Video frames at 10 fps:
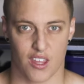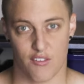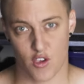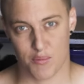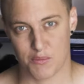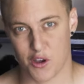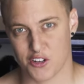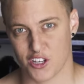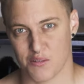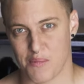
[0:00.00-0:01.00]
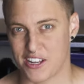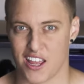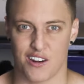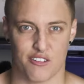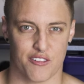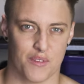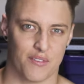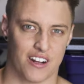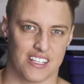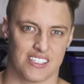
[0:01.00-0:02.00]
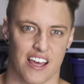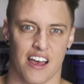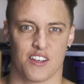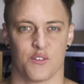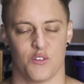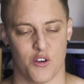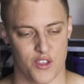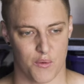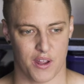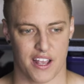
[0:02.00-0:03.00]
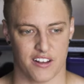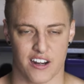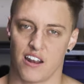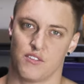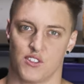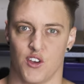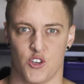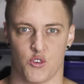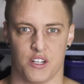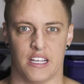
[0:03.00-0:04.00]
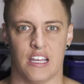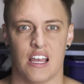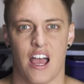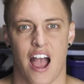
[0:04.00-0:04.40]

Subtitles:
If you've been watching my channel from the very start, you'll know that when I got out of surgery,